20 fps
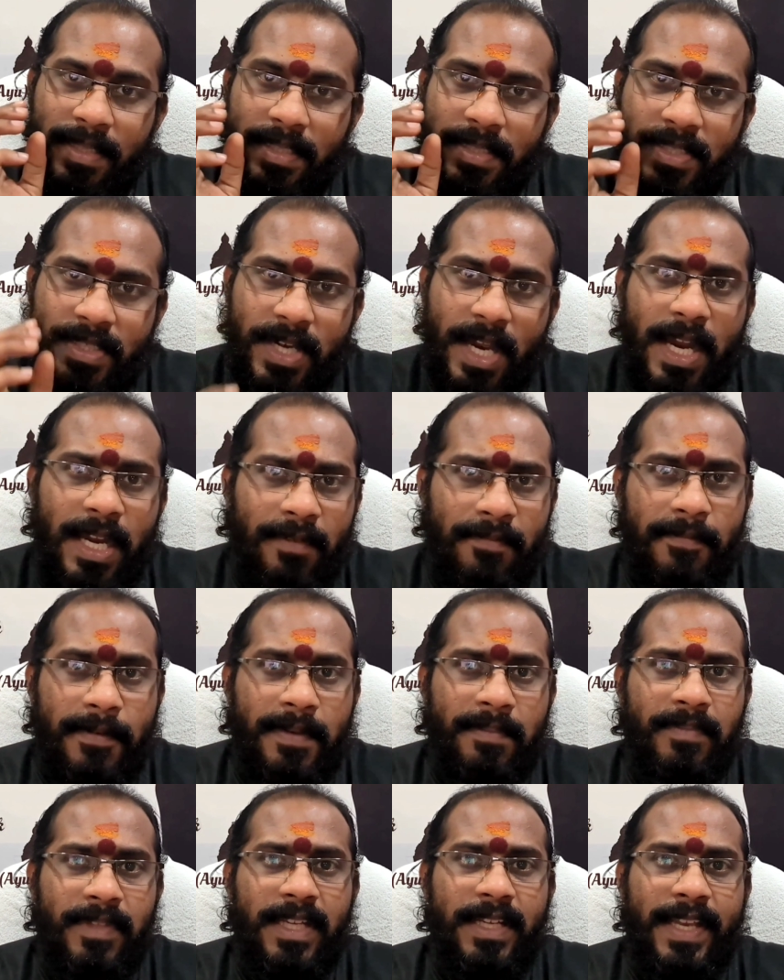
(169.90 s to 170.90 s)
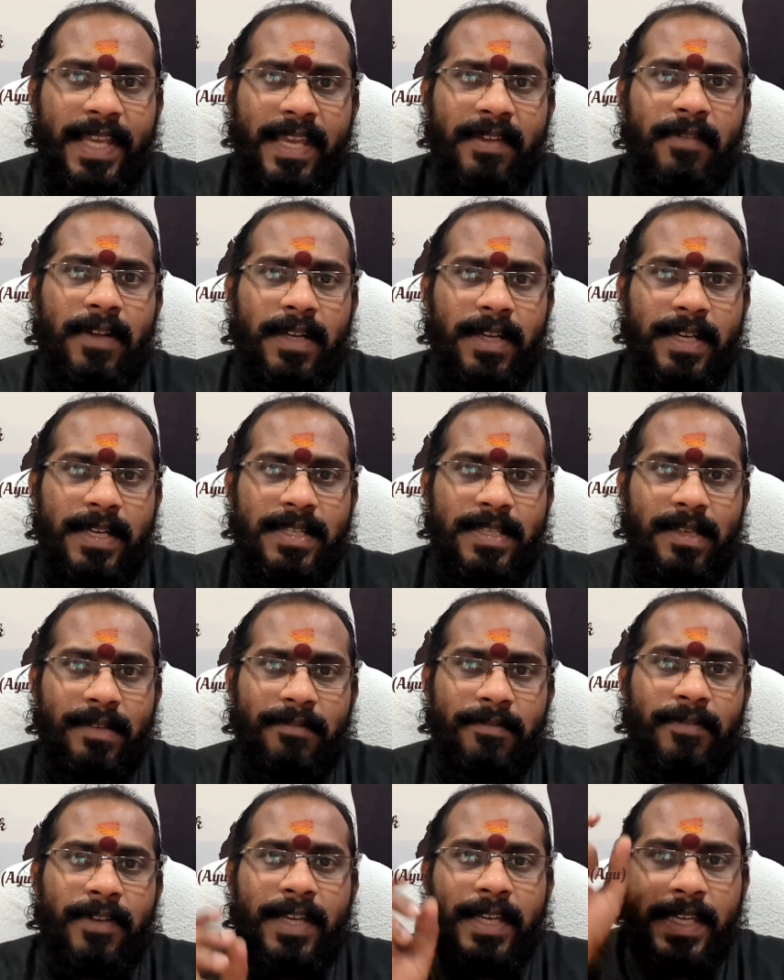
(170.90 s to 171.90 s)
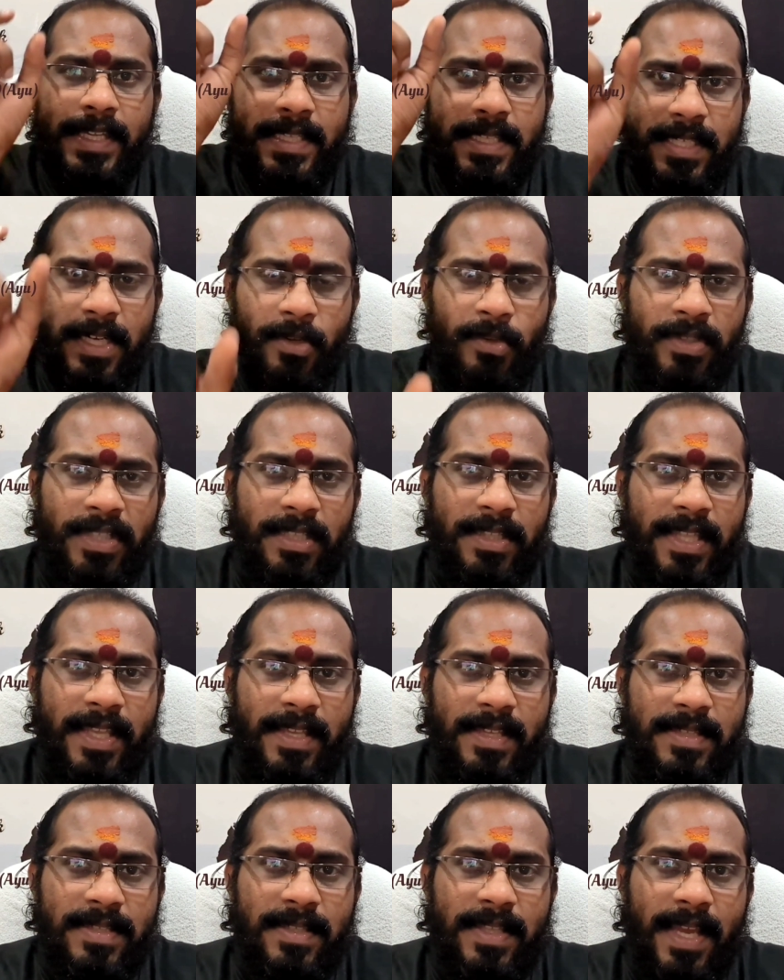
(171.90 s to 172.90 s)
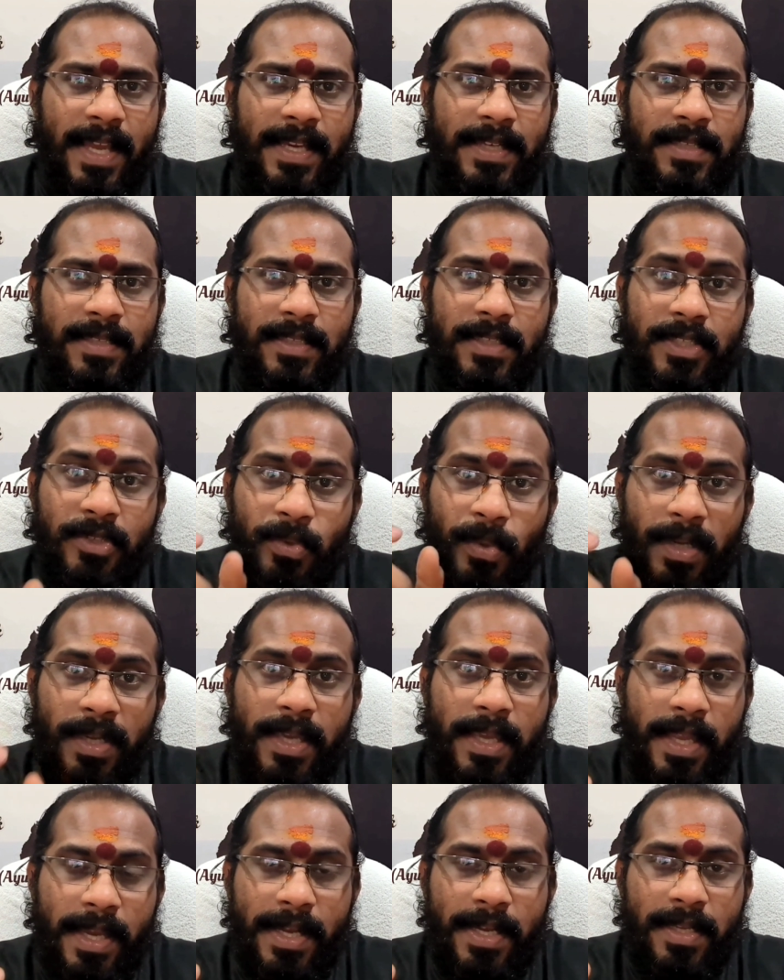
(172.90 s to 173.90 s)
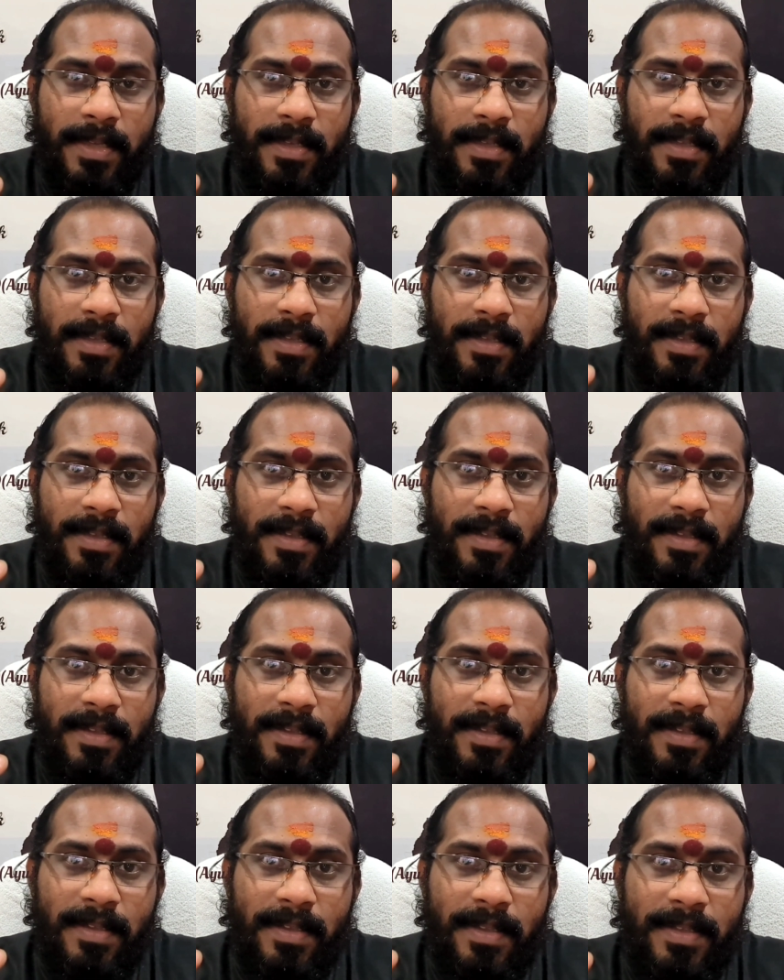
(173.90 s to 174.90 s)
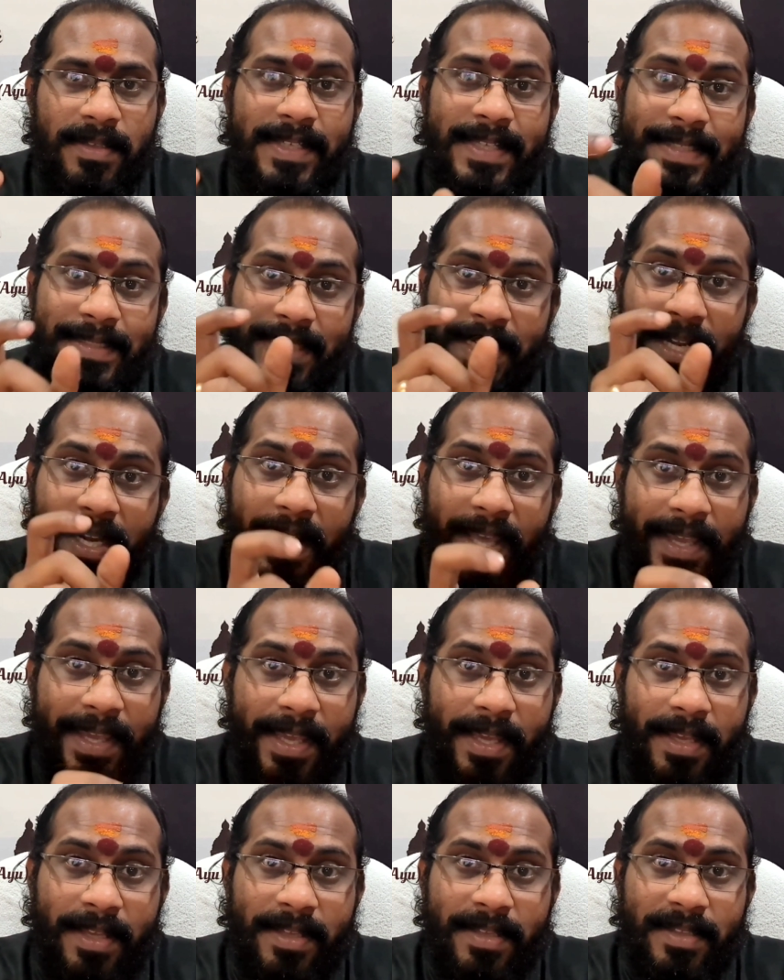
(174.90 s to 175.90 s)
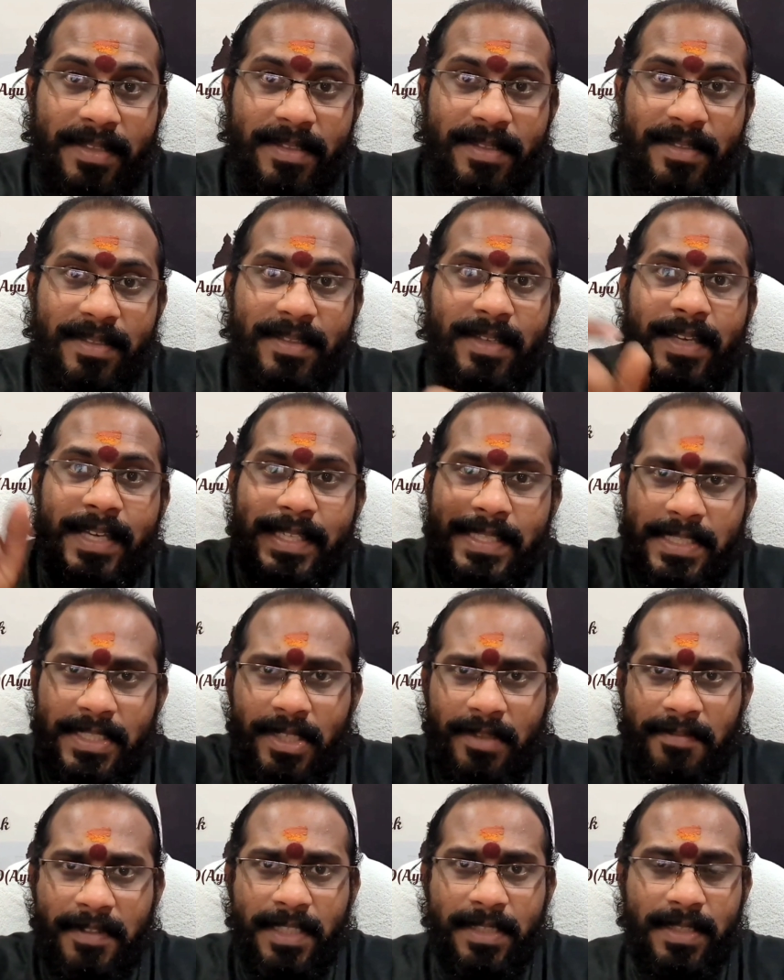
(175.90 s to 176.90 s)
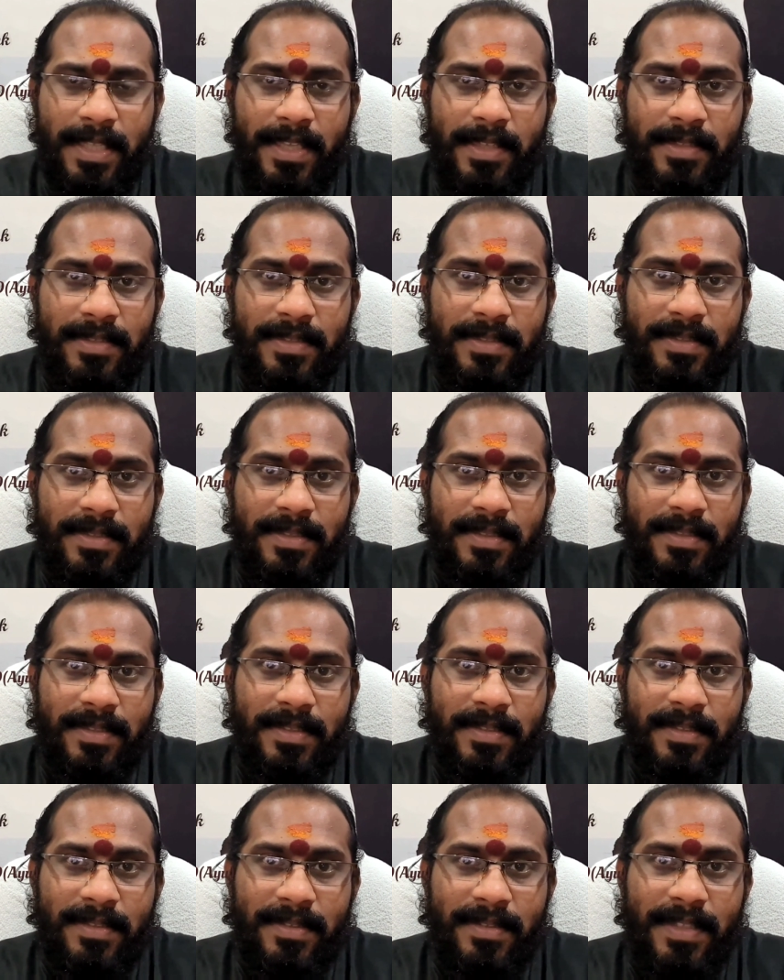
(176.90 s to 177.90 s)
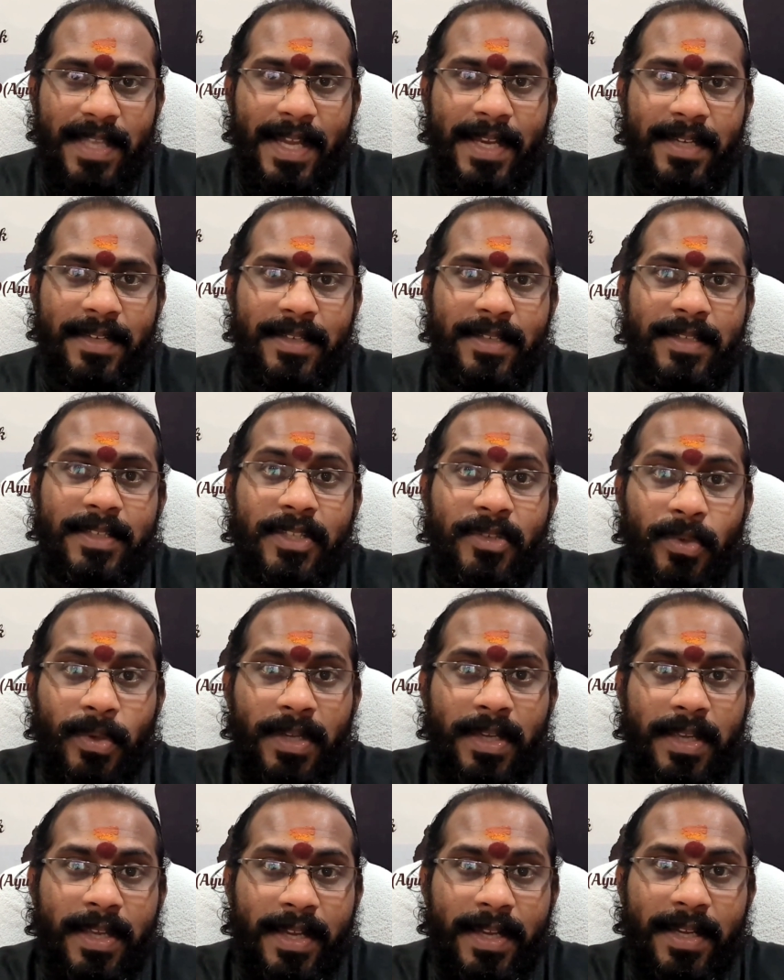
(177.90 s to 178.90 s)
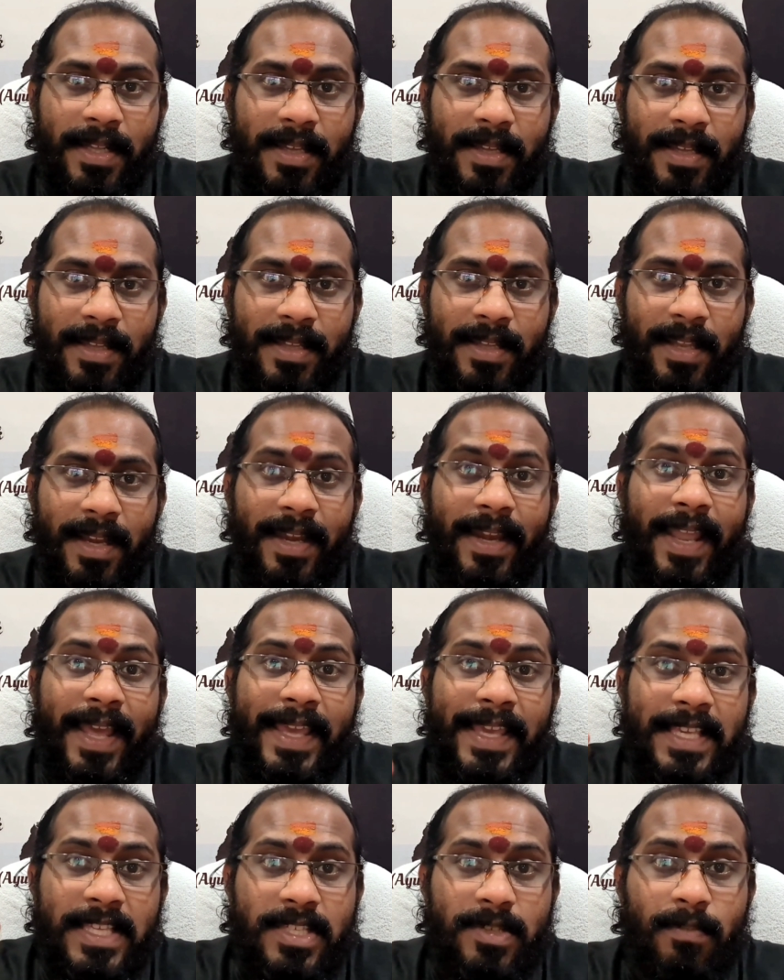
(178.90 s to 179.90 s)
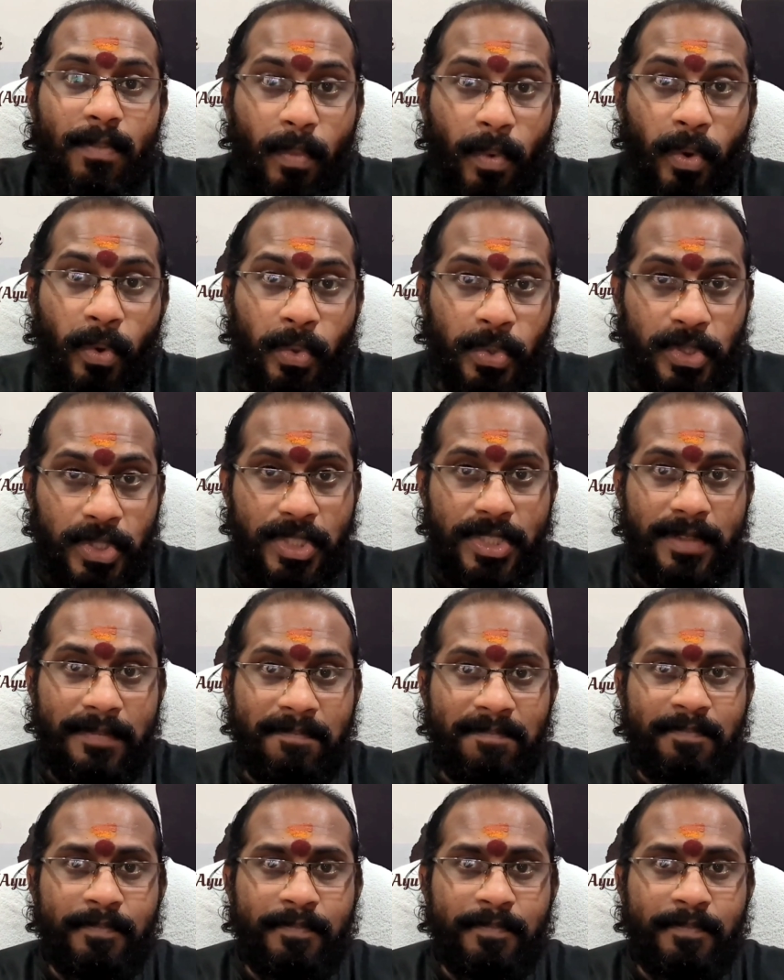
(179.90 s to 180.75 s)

Start from the day one itself. List out the things that your kid doesn't like. List of the things that your kid likes most.